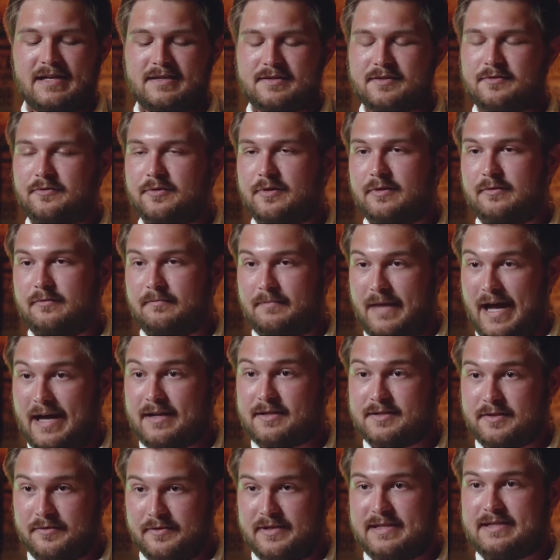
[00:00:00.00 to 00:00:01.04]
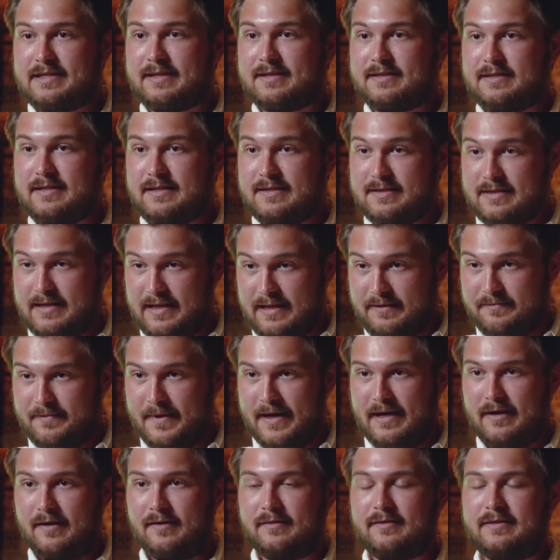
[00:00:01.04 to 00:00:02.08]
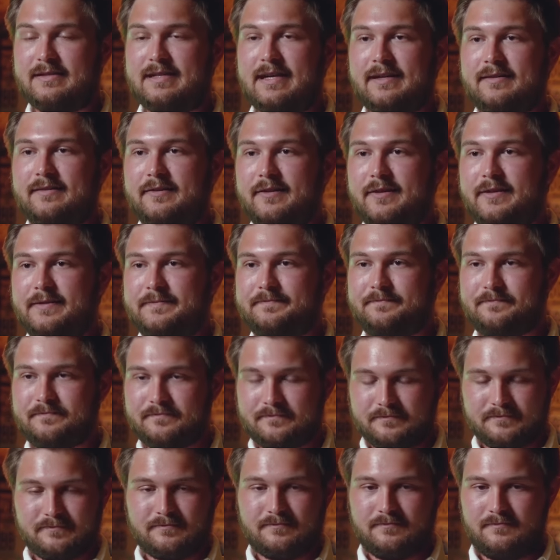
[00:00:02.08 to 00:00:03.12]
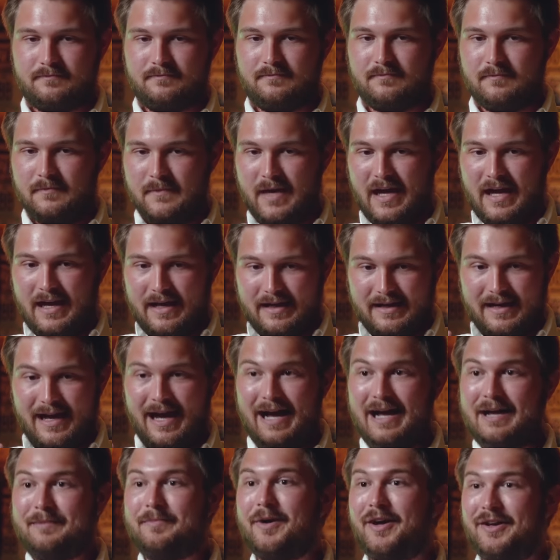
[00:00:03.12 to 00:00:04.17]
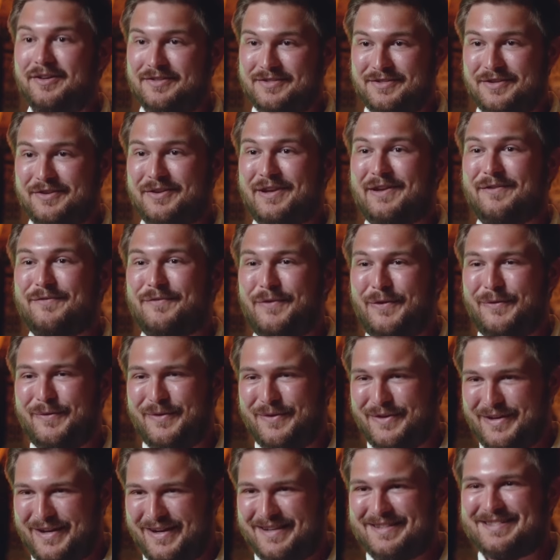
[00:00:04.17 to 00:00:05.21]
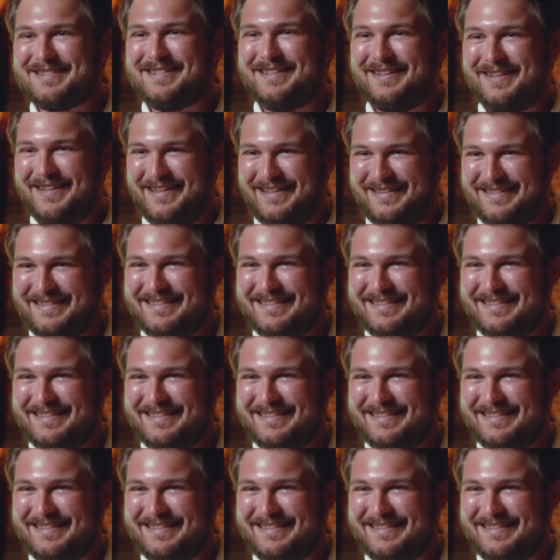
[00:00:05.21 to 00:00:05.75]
Escort Max 360C radar detector, and eyeballs looking forward constantly.